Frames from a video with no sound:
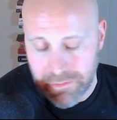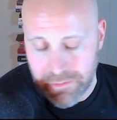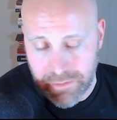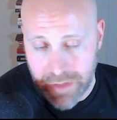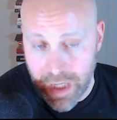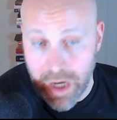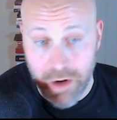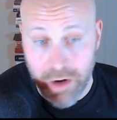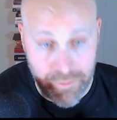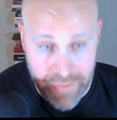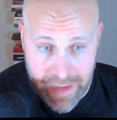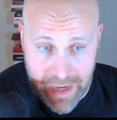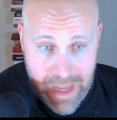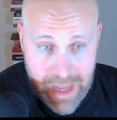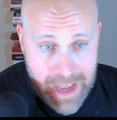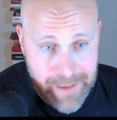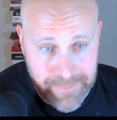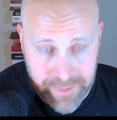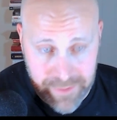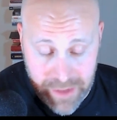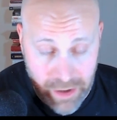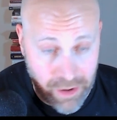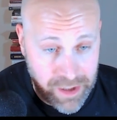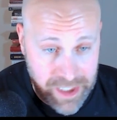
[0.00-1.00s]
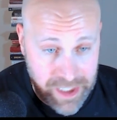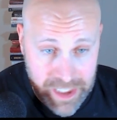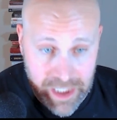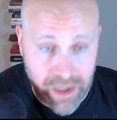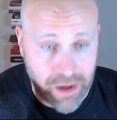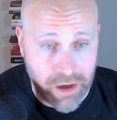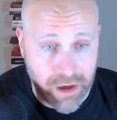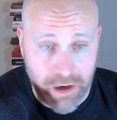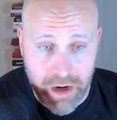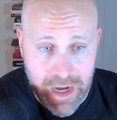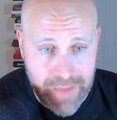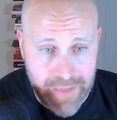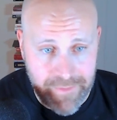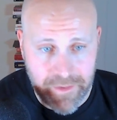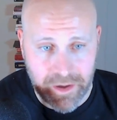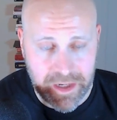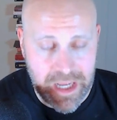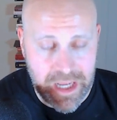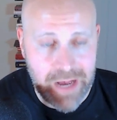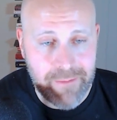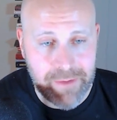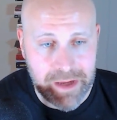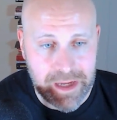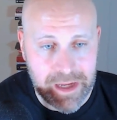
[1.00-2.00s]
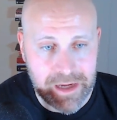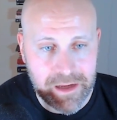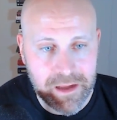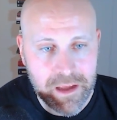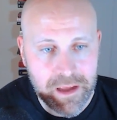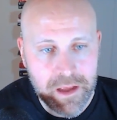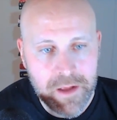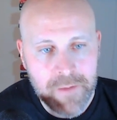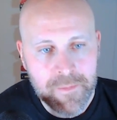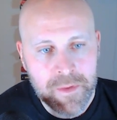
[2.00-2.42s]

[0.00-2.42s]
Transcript: No, they're here and they're coming.